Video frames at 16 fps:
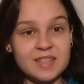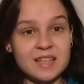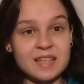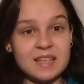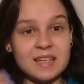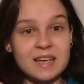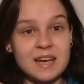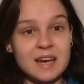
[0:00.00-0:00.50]
I
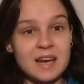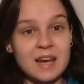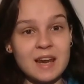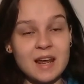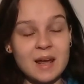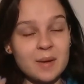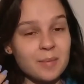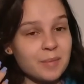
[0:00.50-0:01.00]
said
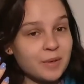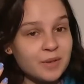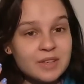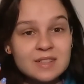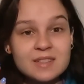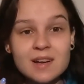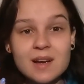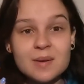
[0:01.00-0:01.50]
a
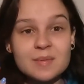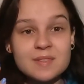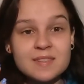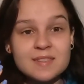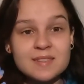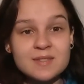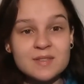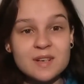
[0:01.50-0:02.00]
million times
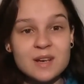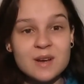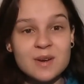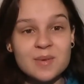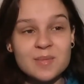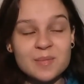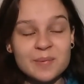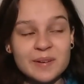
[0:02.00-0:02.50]
in this
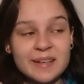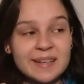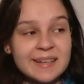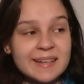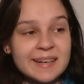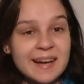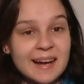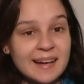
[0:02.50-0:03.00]
video, but
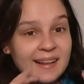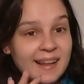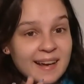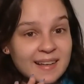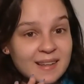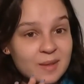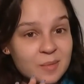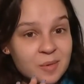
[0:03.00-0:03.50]
I
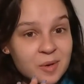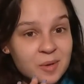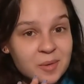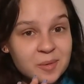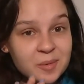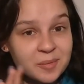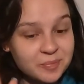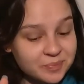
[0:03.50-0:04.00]
like them
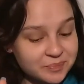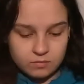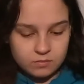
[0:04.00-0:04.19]
all.